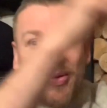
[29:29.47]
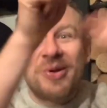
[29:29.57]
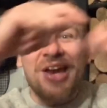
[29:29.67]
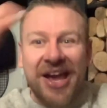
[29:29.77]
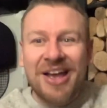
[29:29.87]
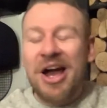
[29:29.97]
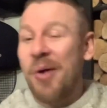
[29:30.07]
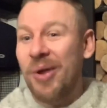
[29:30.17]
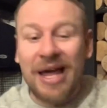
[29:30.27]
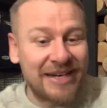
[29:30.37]
okay,
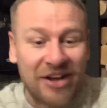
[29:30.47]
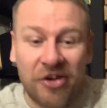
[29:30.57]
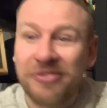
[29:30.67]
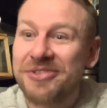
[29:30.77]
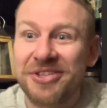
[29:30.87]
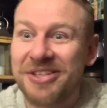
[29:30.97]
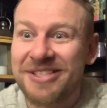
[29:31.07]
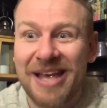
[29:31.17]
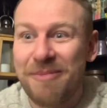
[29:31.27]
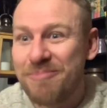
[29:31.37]
and we'll add it on to the
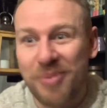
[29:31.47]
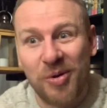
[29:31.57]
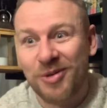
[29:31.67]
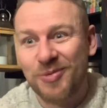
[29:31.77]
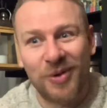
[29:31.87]
10 books,